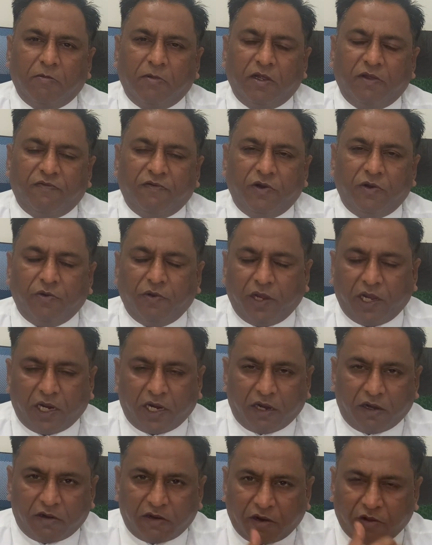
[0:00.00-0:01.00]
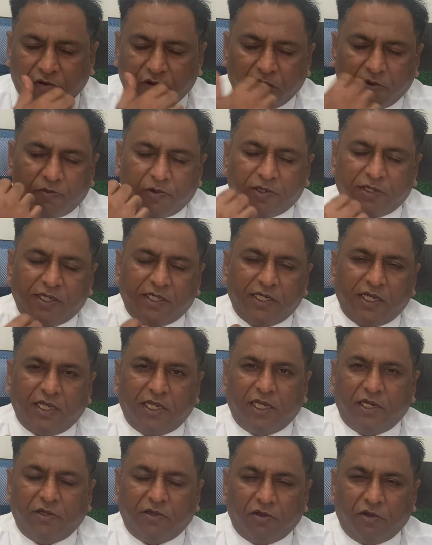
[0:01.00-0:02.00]
If you're doing an intraoral procedure,
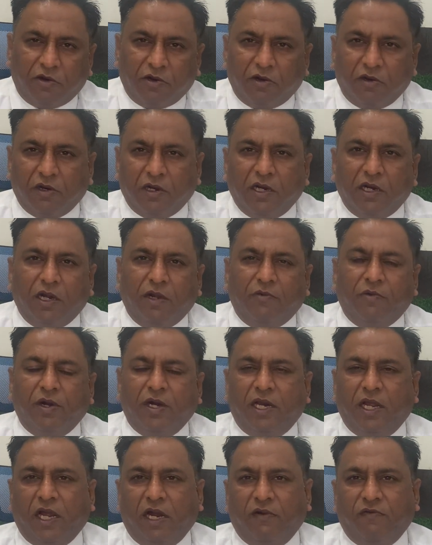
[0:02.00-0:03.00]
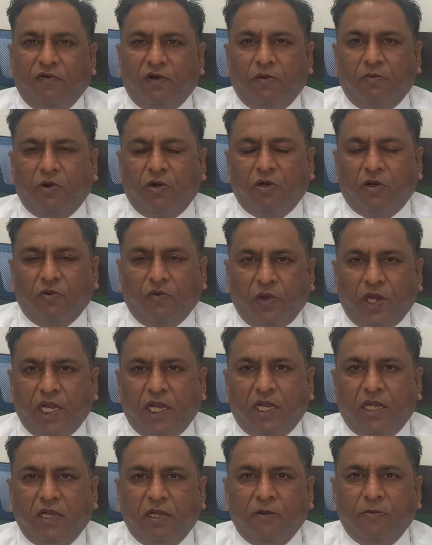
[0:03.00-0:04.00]
then you're on a liquid diet for about a
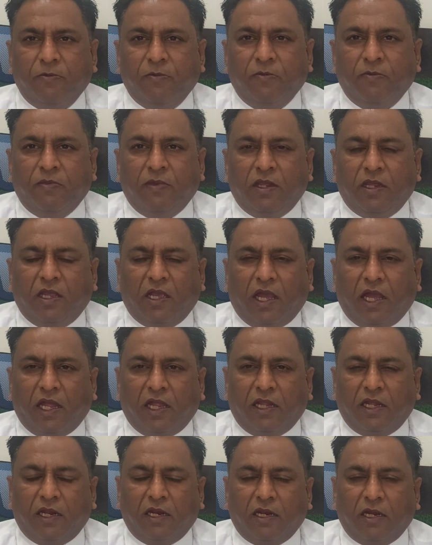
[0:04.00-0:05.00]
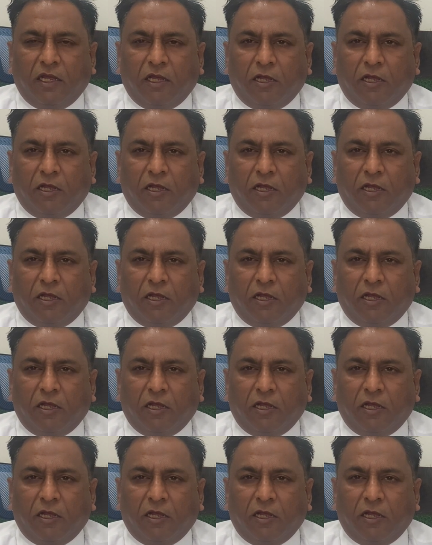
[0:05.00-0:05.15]
week, and